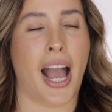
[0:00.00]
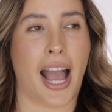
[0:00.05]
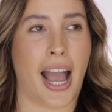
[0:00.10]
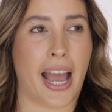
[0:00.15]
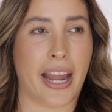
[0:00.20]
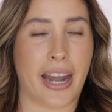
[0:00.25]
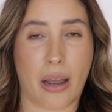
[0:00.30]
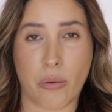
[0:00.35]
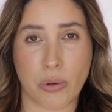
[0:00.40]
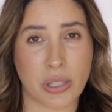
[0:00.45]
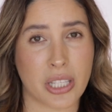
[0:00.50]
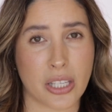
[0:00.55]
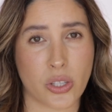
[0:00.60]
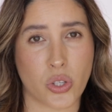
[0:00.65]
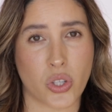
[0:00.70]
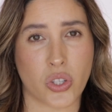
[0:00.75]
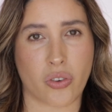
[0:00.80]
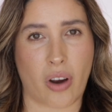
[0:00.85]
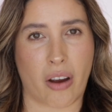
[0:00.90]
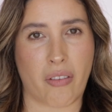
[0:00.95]
and I was a
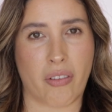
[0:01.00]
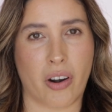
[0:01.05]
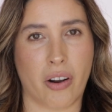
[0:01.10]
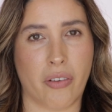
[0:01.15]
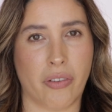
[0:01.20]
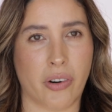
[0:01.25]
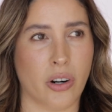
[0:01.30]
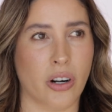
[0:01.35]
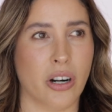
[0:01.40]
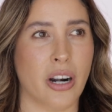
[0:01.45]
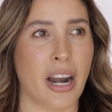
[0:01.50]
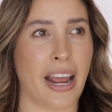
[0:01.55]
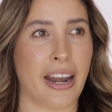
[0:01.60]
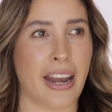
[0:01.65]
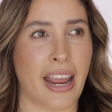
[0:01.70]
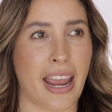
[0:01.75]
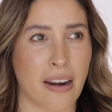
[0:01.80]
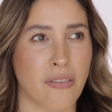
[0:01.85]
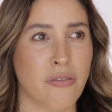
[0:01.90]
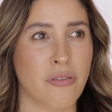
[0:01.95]
subscriber of her
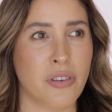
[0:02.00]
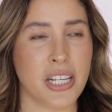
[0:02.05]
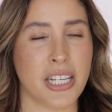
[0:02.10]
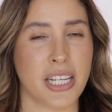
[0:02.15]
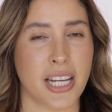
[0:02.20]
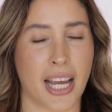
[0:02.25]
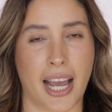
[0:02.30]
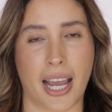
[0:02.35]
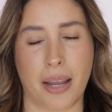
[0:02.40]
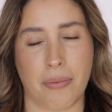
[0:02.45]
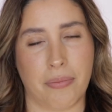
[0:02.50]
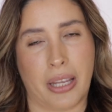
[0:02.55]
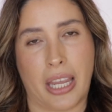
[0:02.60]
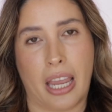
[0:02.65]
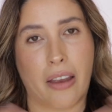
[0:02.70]
and every time,